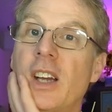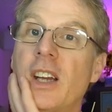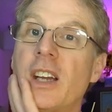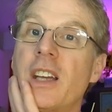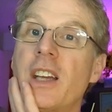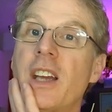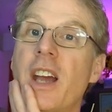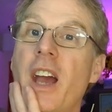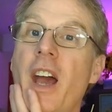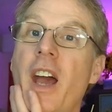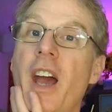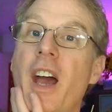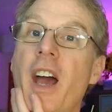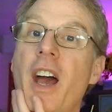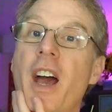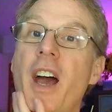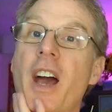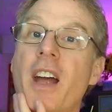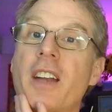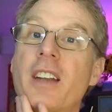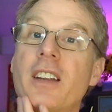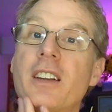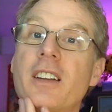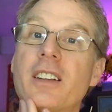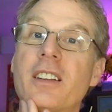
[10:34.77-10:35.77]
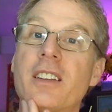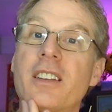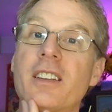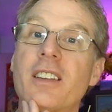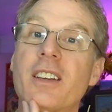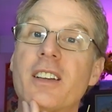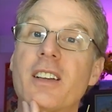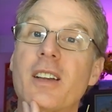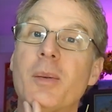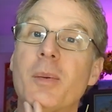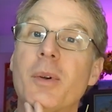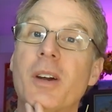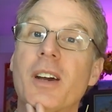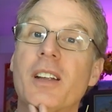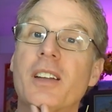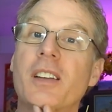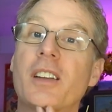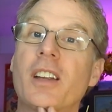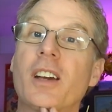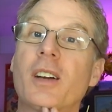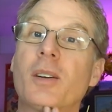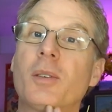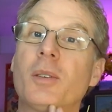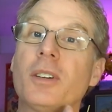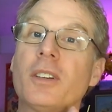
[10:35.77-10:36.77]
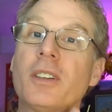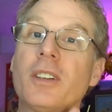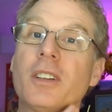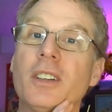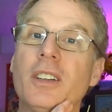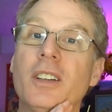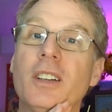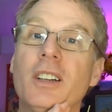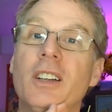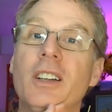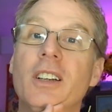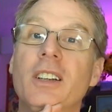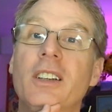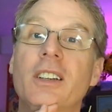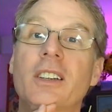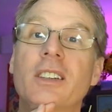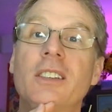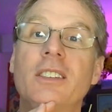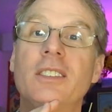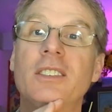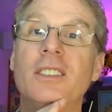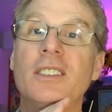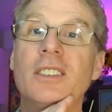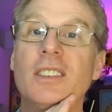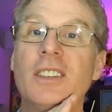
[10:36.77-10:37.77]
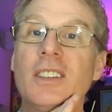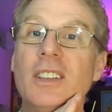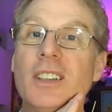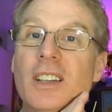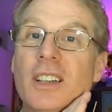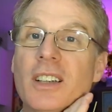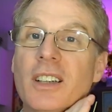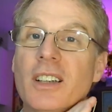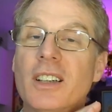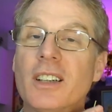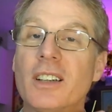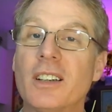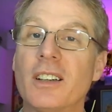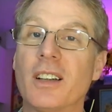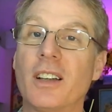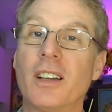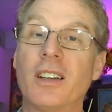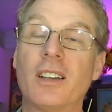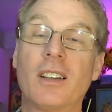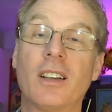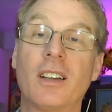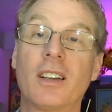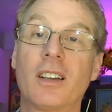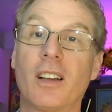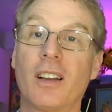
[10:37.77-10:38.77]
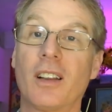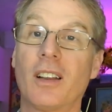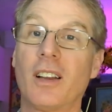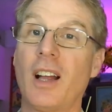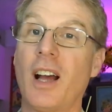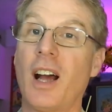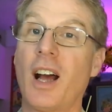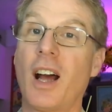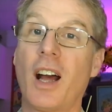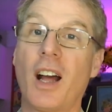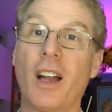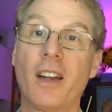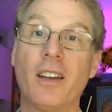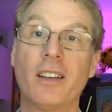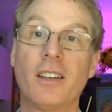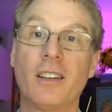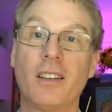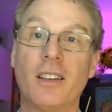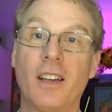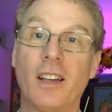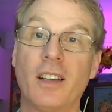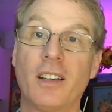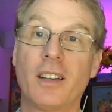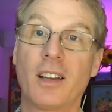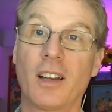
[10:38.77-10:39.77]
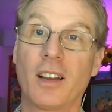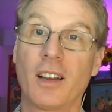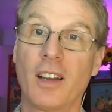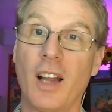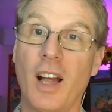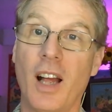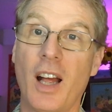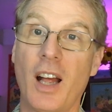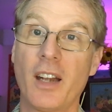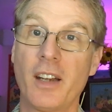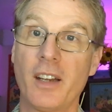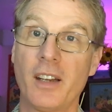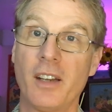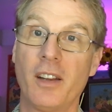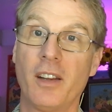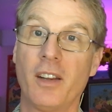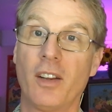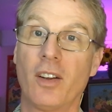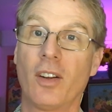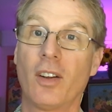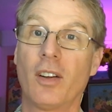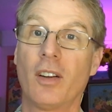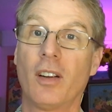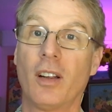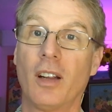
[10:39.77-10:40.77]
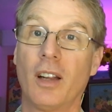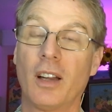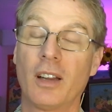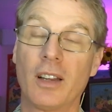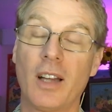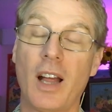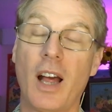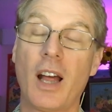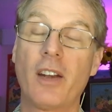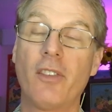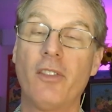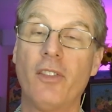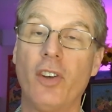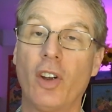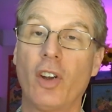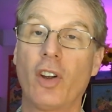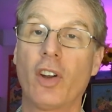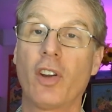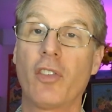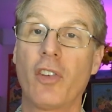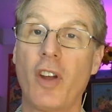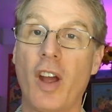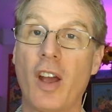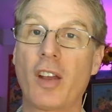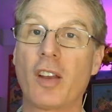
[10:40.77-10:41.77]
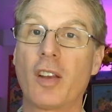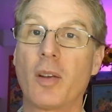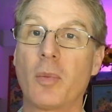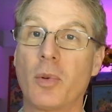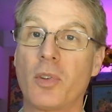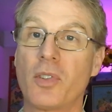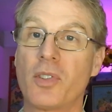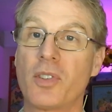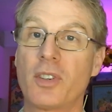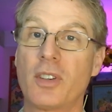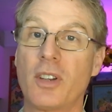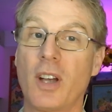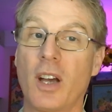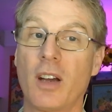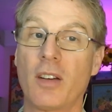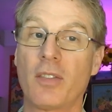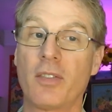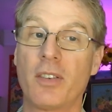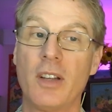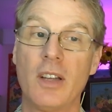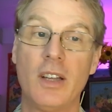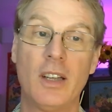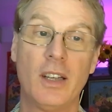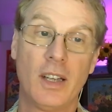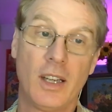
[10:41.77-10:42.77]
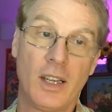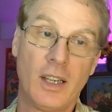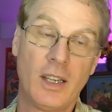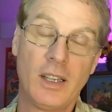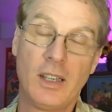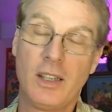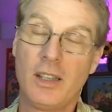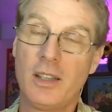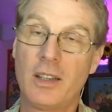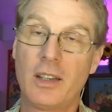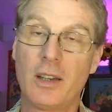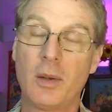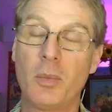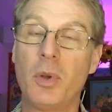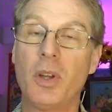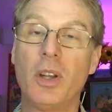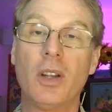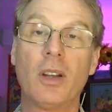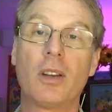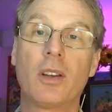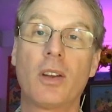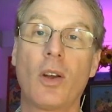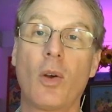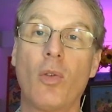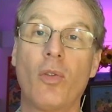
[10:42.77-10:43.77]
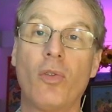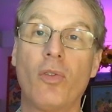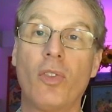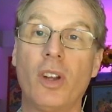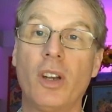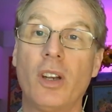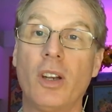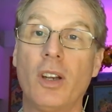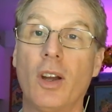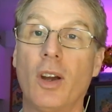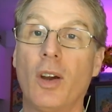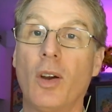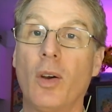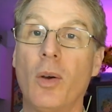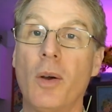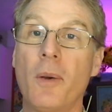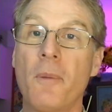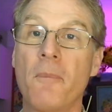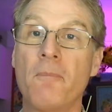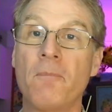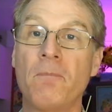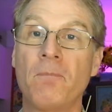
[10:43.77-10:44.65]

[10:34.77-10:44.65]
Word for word: Yeah, I needed to think about that one, didn't I? Yeah, it's just a lot. It's a lot in there. A lot of very valuable stuff. It needs to be its own video.